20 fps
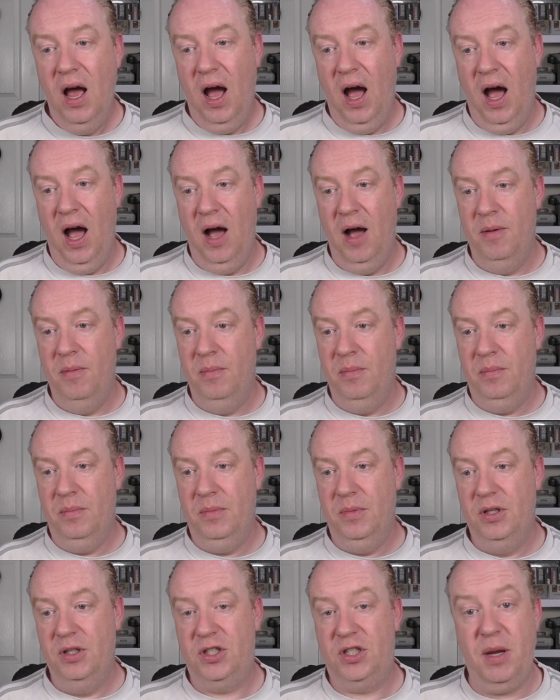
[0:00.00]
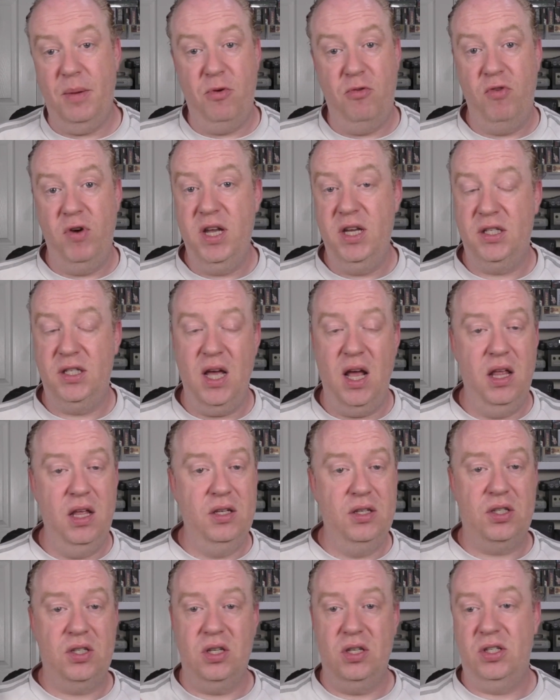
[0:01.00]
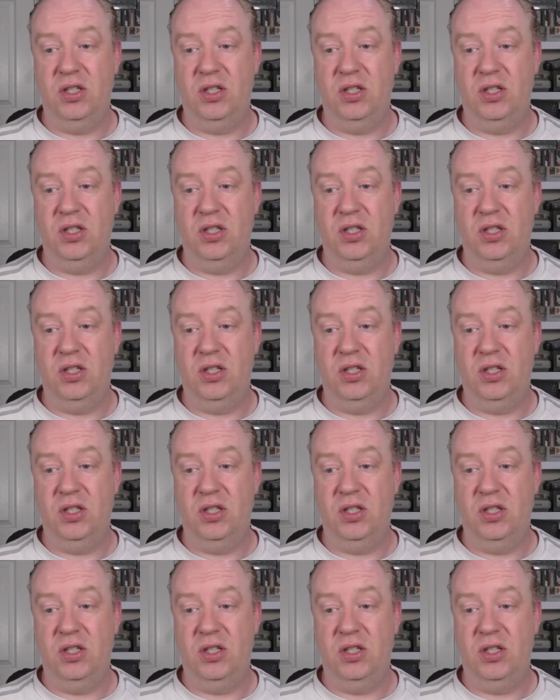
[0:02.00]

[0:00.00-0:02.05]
Some are resellers,